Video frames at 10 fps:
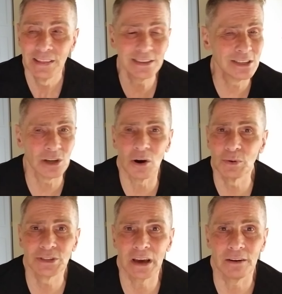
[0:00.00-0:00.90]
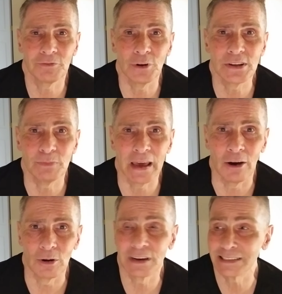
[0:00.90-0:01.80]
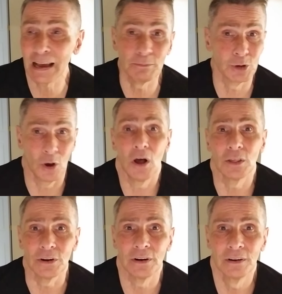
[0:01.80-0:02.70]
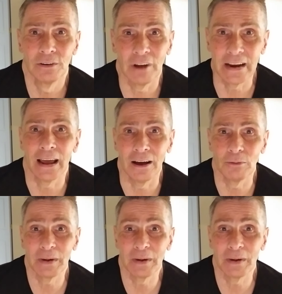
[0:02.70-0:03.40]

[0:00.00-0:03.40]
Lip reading: This has always kind of freaked me out because I'm taller right now.